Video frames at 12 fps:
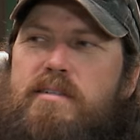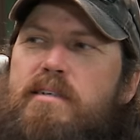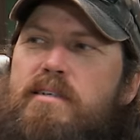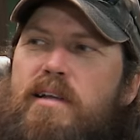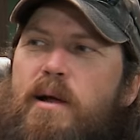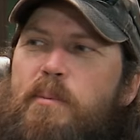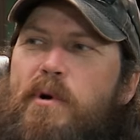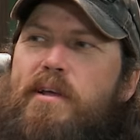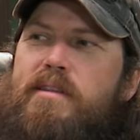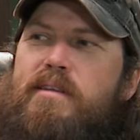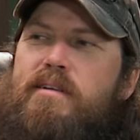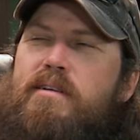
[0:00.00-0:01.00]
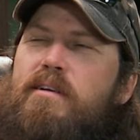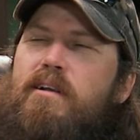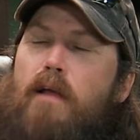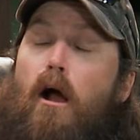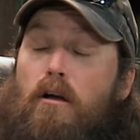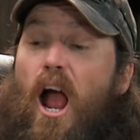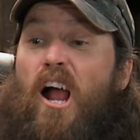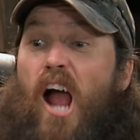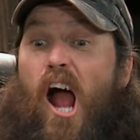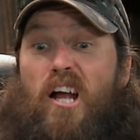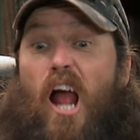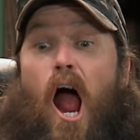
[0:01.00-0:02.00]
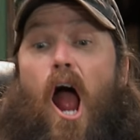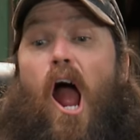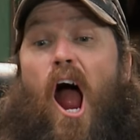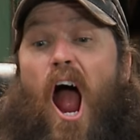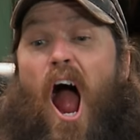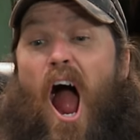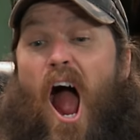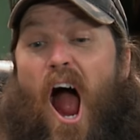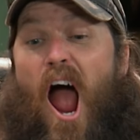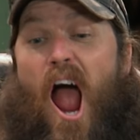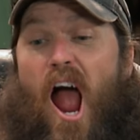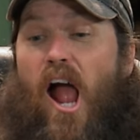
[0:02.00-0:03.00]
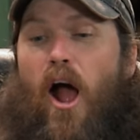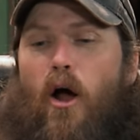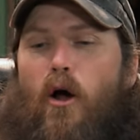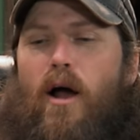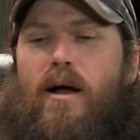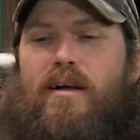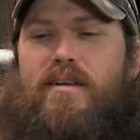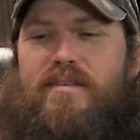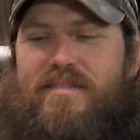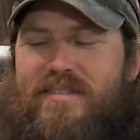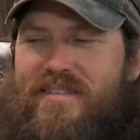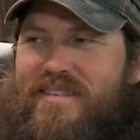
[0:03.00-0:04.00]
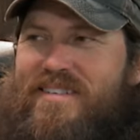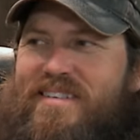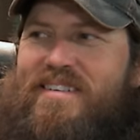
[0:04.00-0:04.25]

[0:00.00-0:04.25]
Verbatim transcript: he's not breathing. He's like... Every day for Si is a near-death